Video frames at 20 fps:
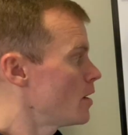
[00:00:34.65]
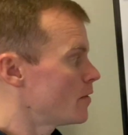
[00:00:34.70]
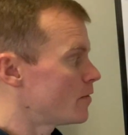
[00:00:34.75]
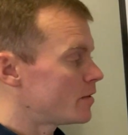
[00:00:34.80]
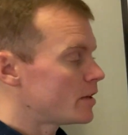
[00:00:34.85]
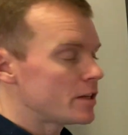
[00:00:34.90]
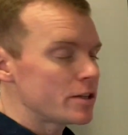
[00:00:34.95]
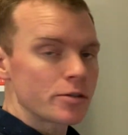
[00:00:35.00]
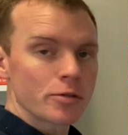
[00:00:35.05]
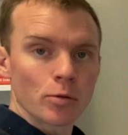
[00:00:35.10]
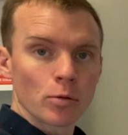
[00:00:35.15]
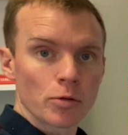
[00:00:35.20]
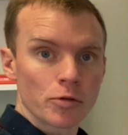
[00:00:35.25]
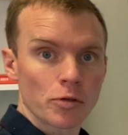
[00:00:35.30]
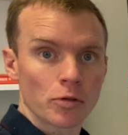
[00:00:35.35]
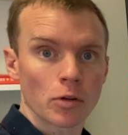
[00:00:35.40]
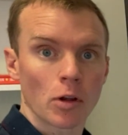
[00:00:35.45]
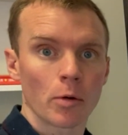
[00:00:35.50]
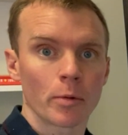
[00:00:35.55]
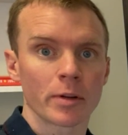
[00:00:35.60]
these tools are
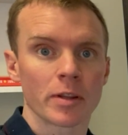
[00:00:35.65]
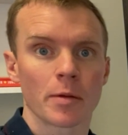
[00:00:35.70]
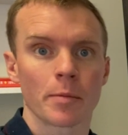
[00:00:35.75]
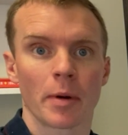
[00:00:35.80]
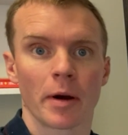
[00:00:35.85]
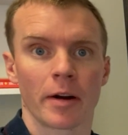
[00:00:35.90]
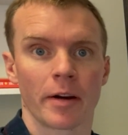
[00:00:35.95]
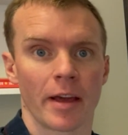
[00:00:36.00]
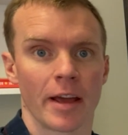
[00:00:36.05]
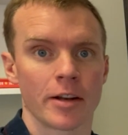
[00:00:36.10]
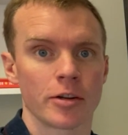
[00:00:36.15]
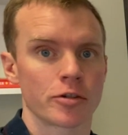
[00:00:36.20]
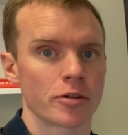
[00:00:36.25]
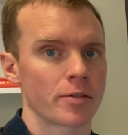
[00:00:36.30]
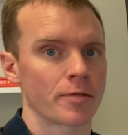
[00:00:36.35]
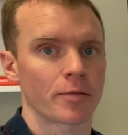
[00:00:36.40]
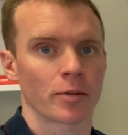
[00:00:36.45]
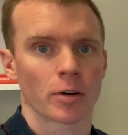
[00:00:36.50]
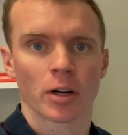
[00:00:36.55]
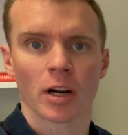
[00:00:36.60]
lowering the barrier to entry
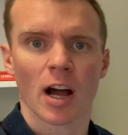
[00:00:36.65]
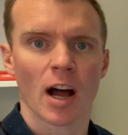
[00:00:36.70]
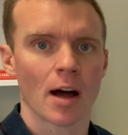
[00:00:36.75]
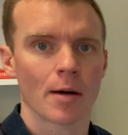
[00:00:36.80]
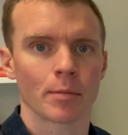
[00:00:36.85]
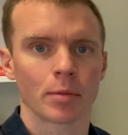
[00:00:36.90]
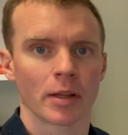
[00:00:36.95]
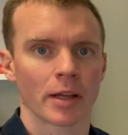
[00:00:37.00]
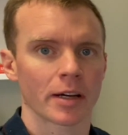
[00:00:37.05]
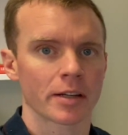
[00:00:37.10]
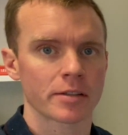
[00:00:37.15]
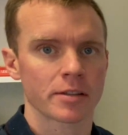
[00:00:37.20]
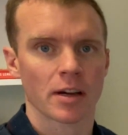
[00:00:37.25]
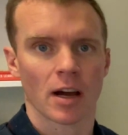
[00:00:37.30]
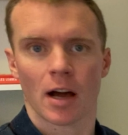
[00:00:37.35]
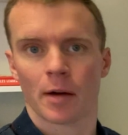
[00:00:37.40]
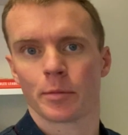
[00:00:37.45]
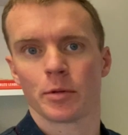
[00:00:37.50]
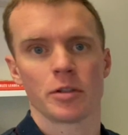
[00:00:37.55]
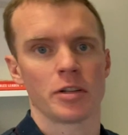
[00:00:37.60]
for complex
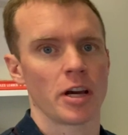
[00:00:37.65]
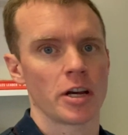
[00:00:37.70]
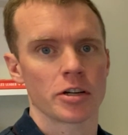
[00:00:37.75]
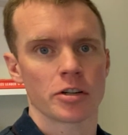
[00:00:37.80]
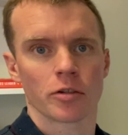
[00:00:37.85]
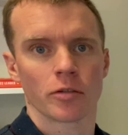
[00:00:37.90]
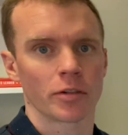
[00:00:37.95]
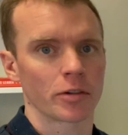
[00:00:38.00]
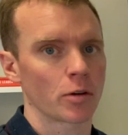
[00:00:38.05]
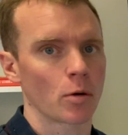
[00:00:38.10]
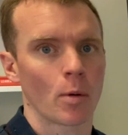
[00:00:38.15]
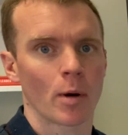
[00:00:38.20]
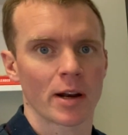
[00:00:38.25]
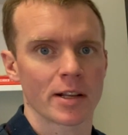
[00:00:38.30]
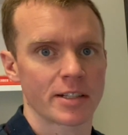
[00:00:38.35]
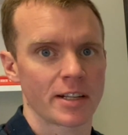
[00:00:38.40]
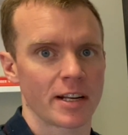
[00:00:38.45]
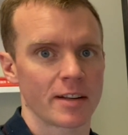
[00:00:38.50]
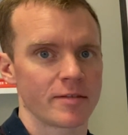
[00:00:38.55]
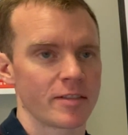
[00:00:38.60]
computational and
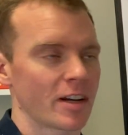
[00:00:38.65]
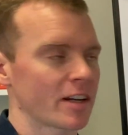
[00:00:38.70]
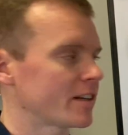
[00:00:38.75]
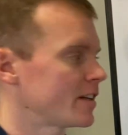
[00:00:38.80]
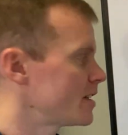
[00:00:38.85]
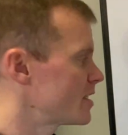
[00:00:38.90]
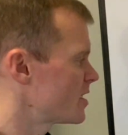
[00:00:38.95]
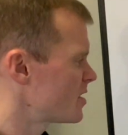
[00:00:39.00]
quantitative techniques.